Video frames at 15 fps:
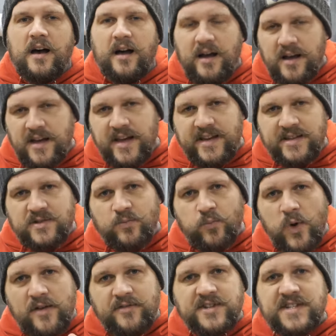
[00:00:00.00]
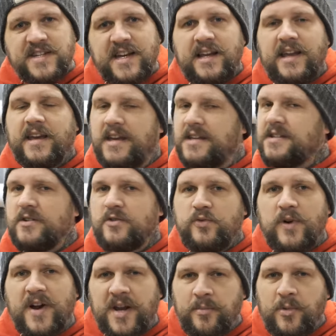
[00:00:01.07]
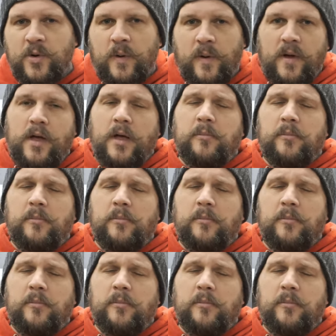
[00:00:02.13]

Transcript: uh, its weather sealing is incredible,